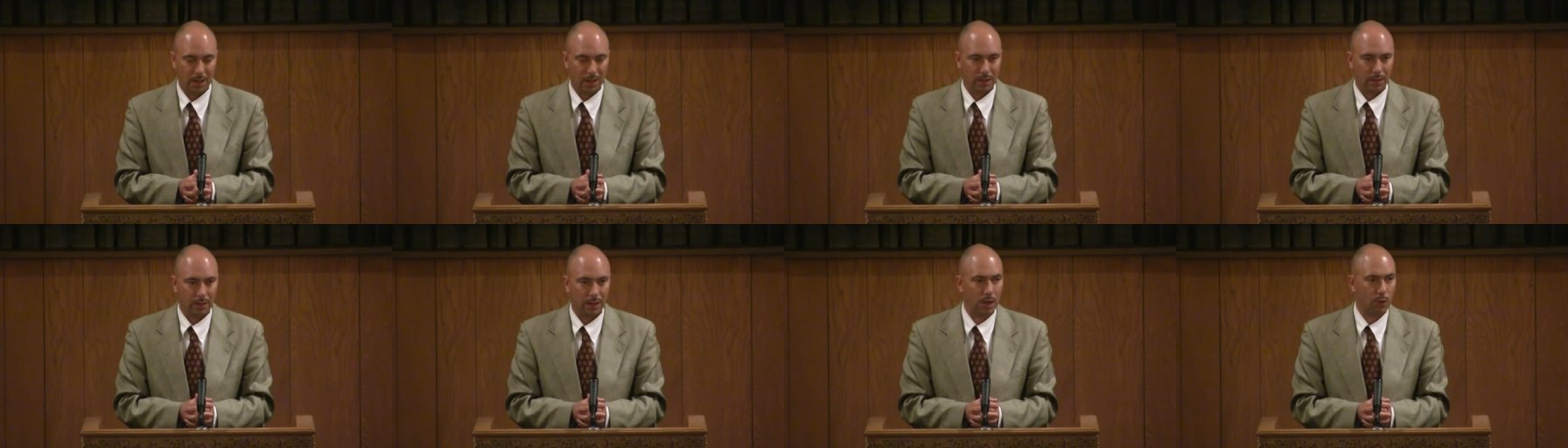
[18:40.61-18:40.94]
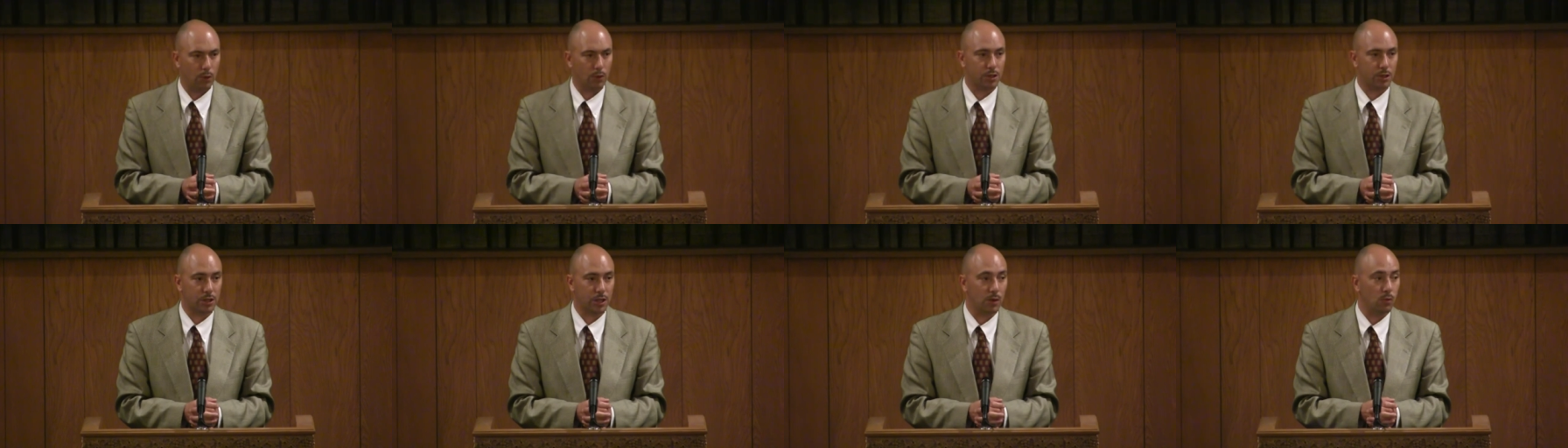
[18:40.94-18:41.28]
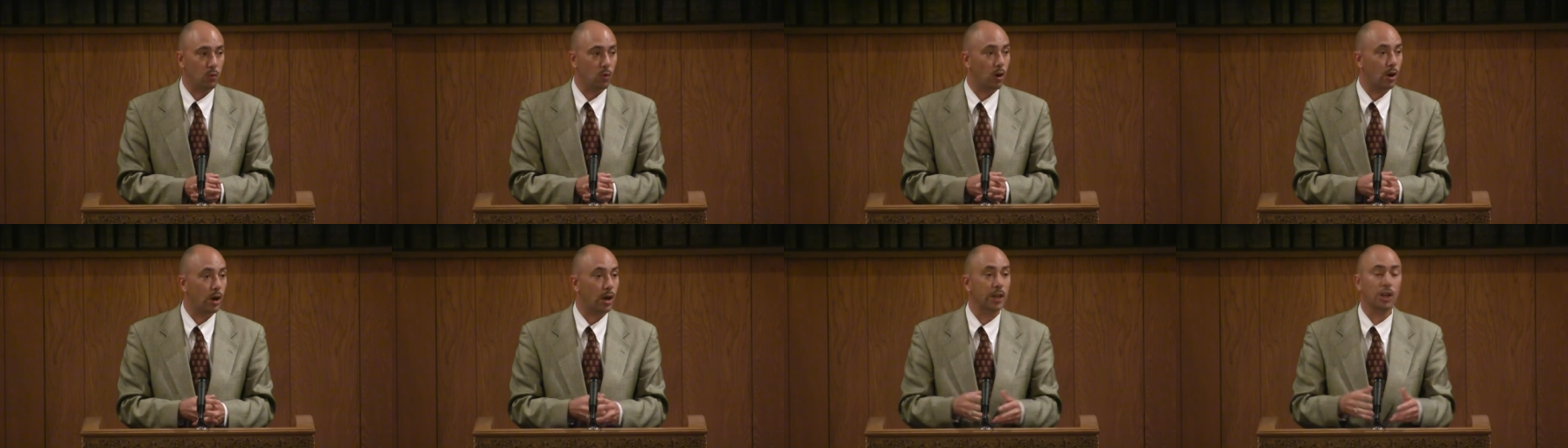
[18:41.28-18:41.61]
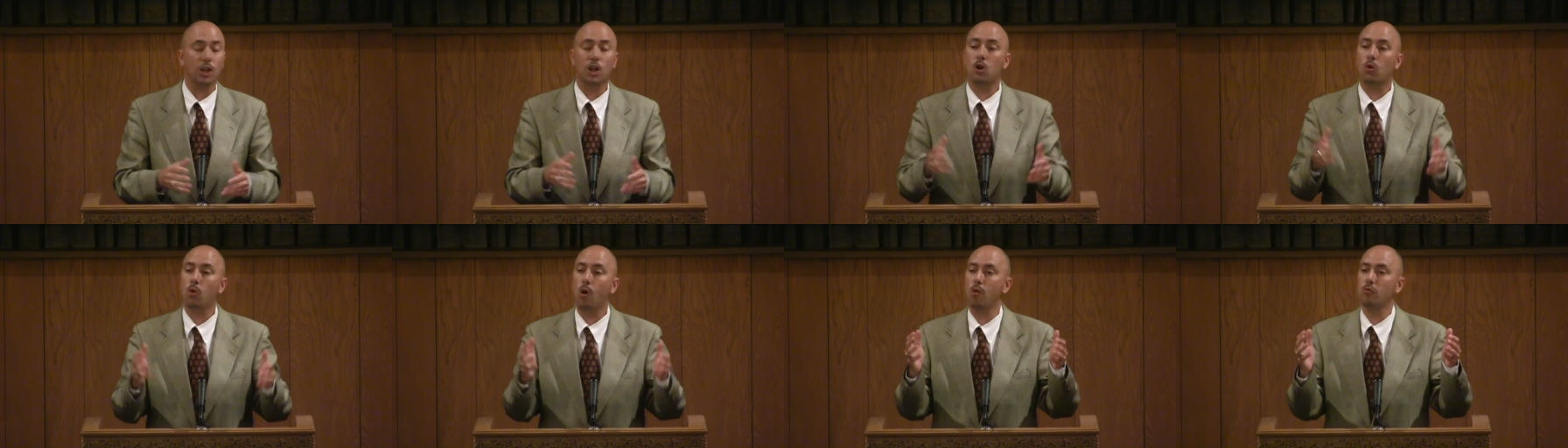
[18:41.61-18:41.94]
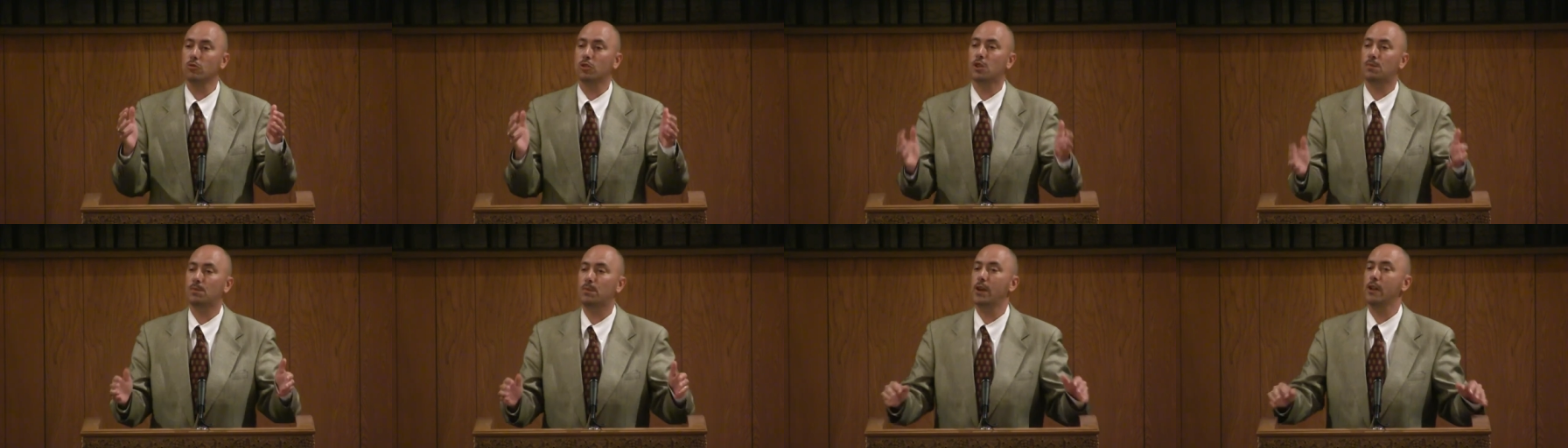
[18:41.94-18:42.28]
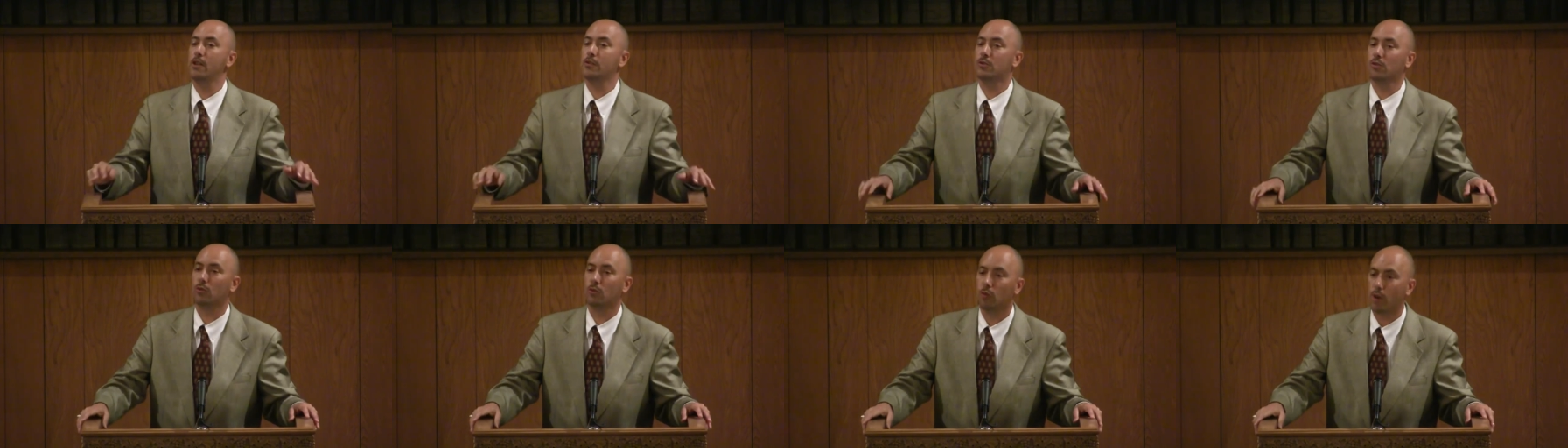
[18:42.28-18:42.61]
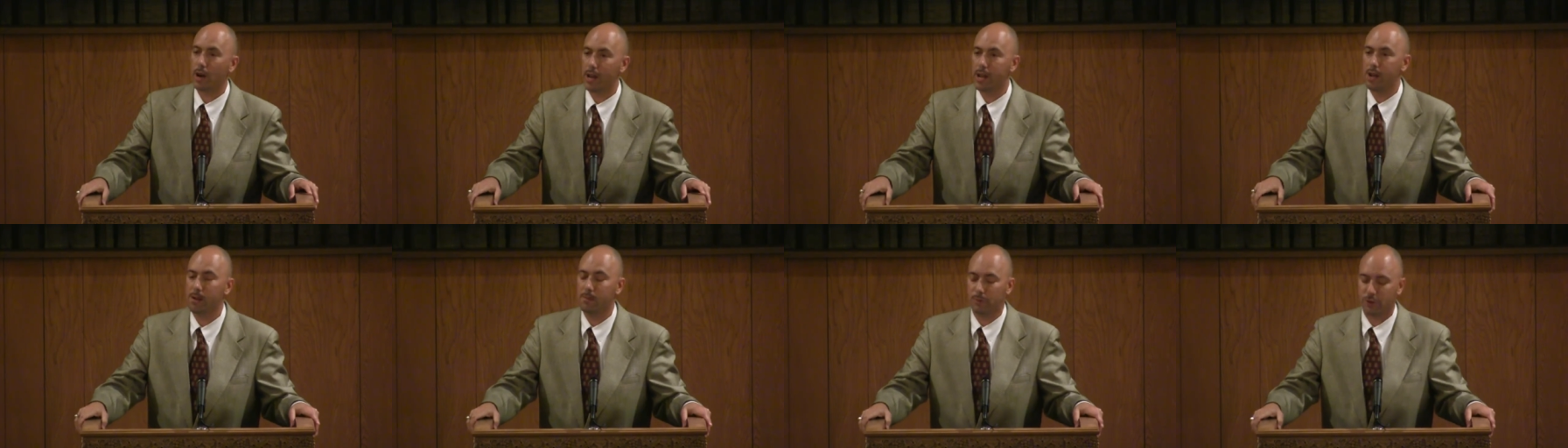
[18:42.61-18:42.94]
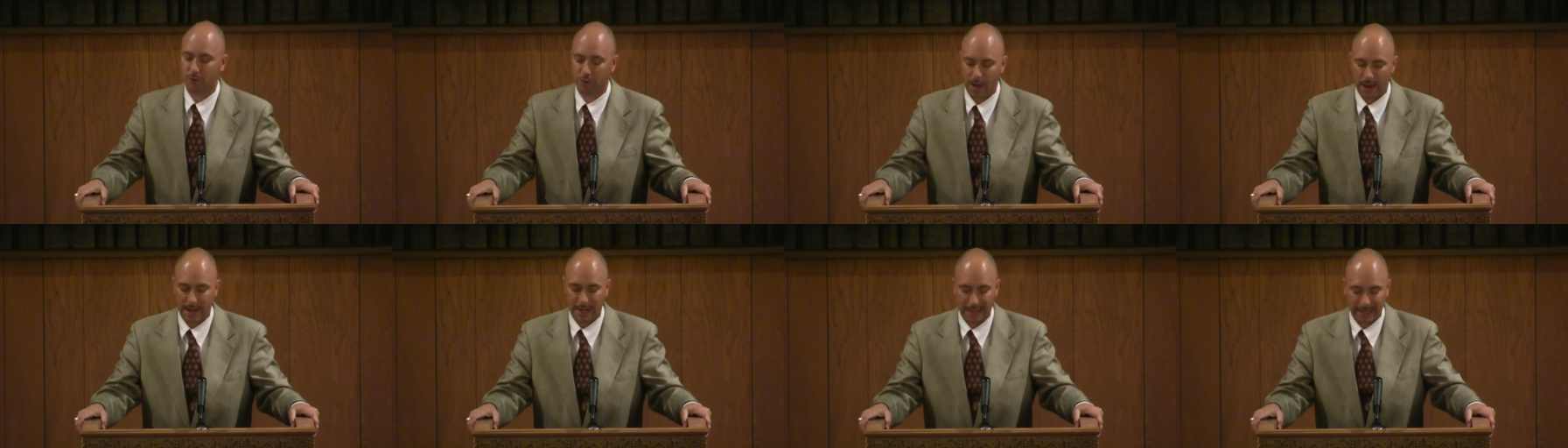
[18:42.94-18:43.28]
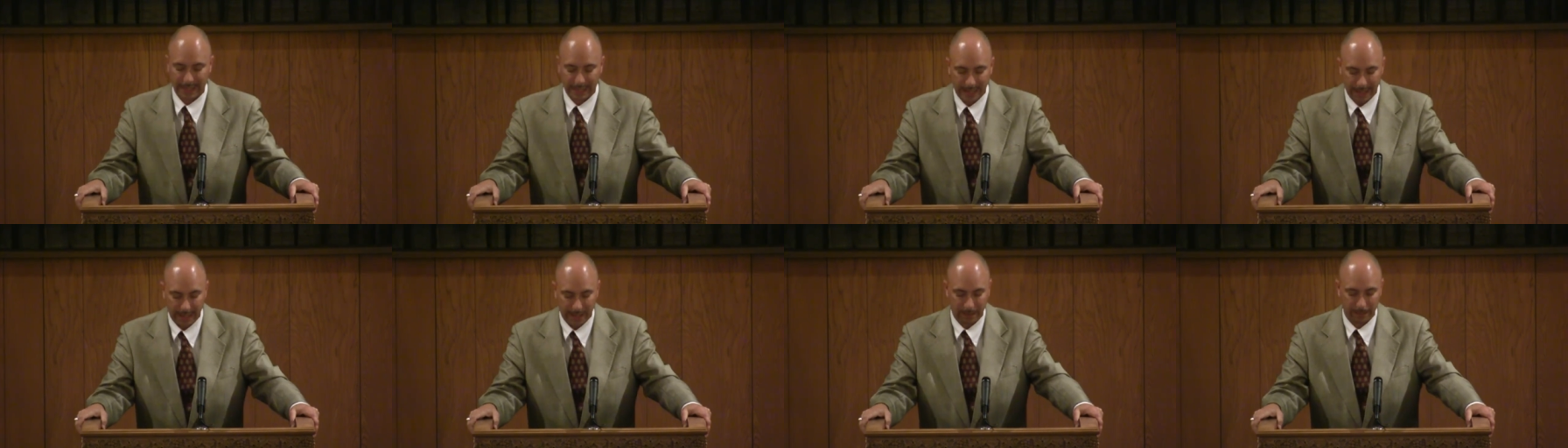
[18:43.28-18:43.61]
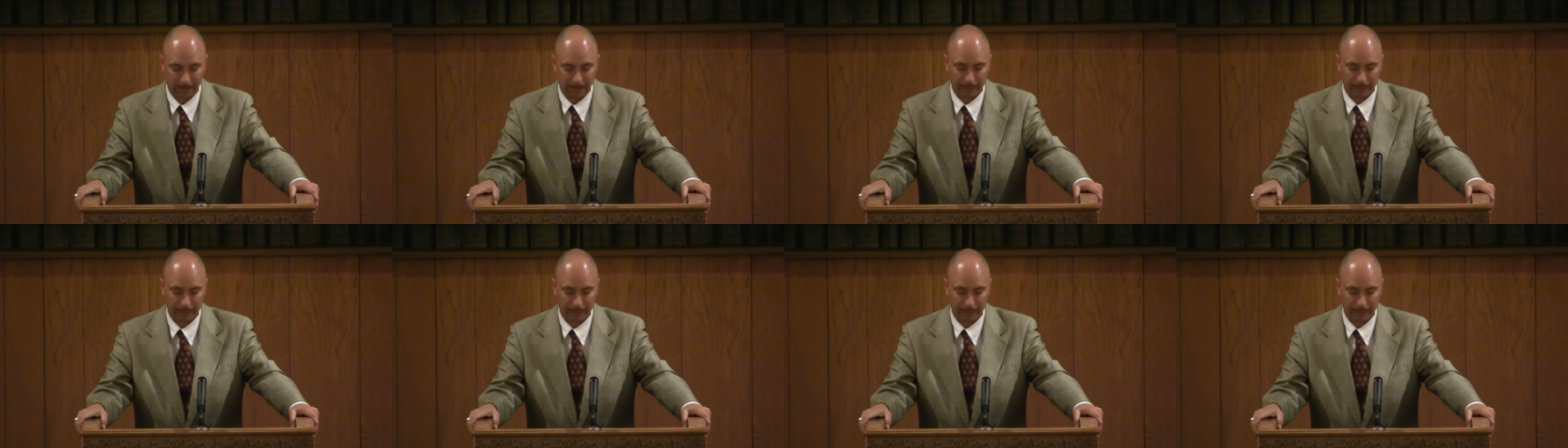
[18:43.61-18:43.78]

that were somewhere in the, quote, spiritual realm trying to get him.